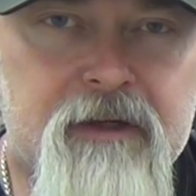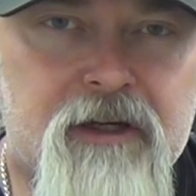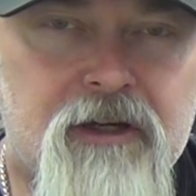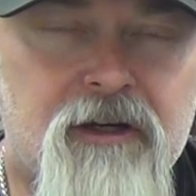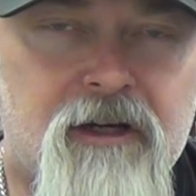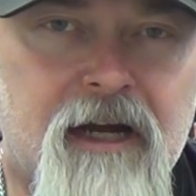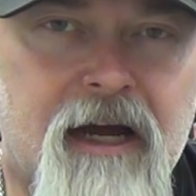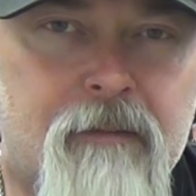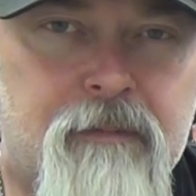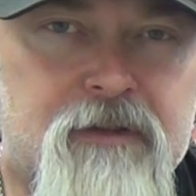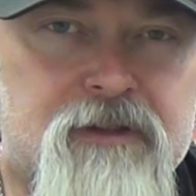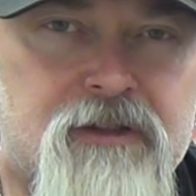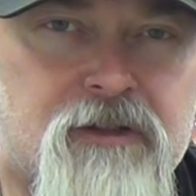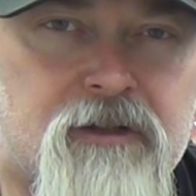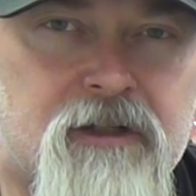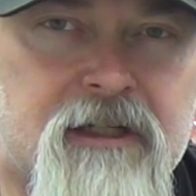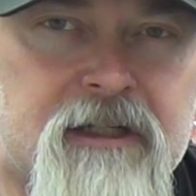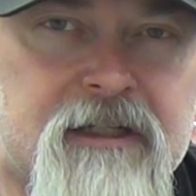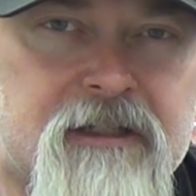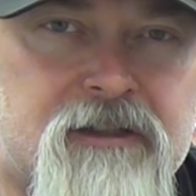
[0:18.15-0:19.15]
a good
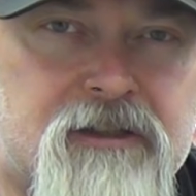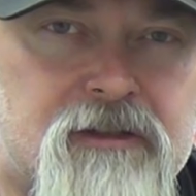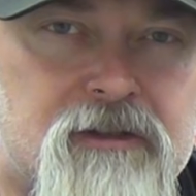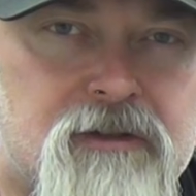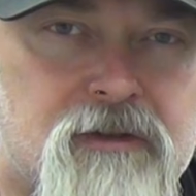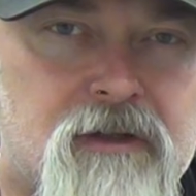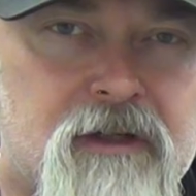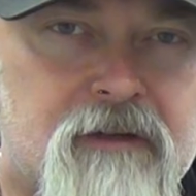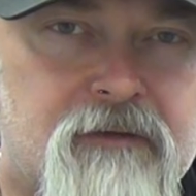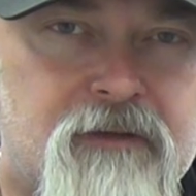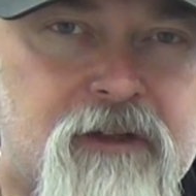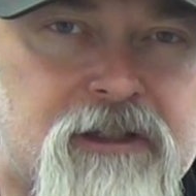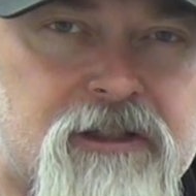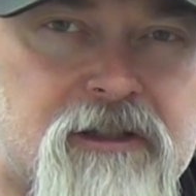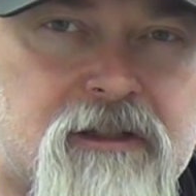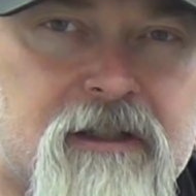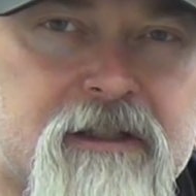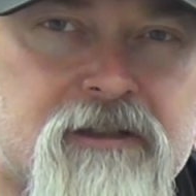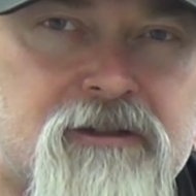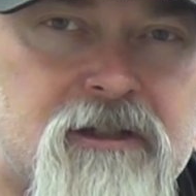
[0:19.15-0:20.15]
opportunity to do an
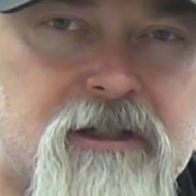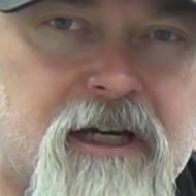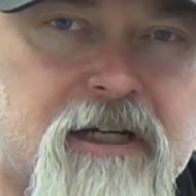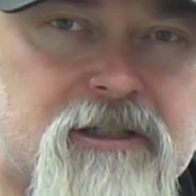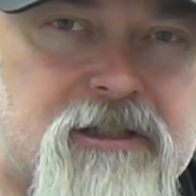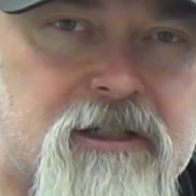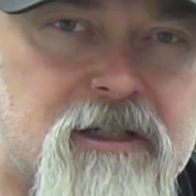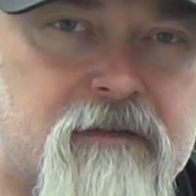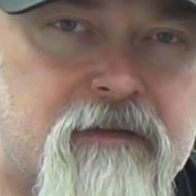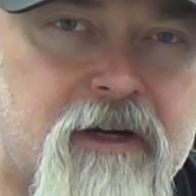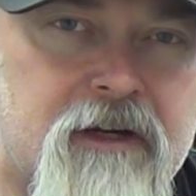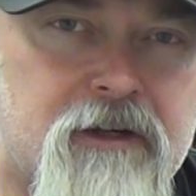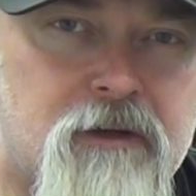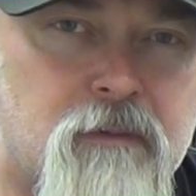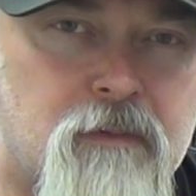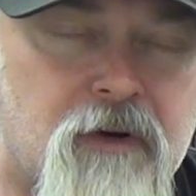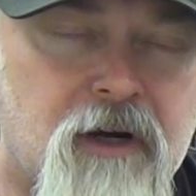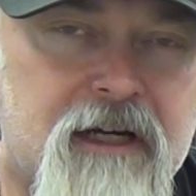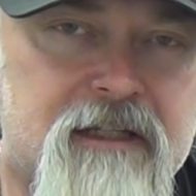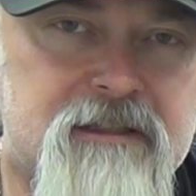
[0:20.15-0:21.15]
official introduction of our new
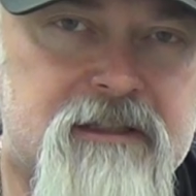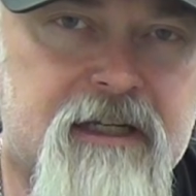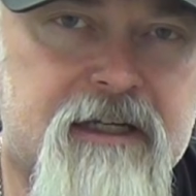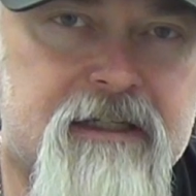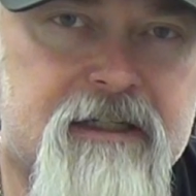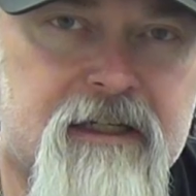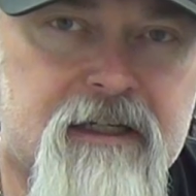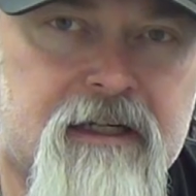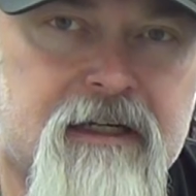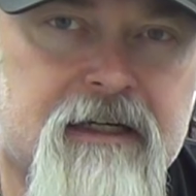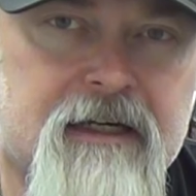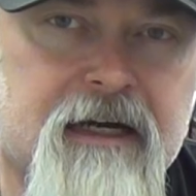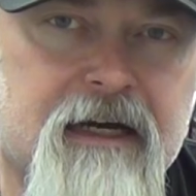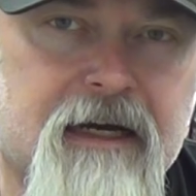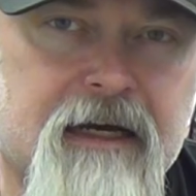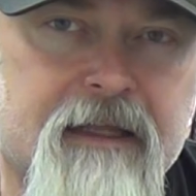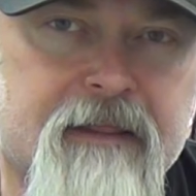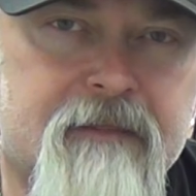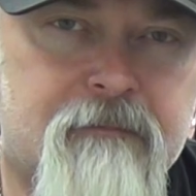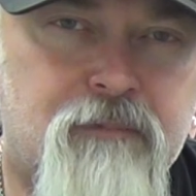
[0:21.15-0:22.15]
project.
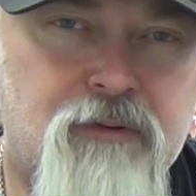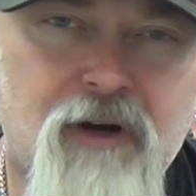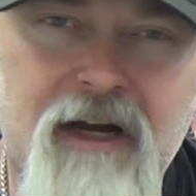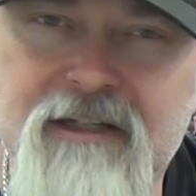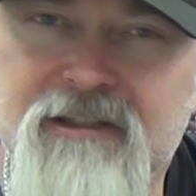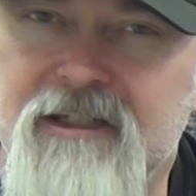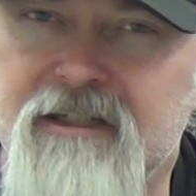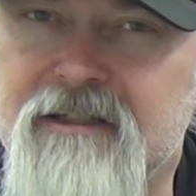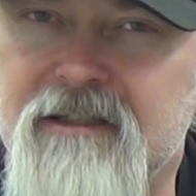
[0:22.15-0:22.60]
The project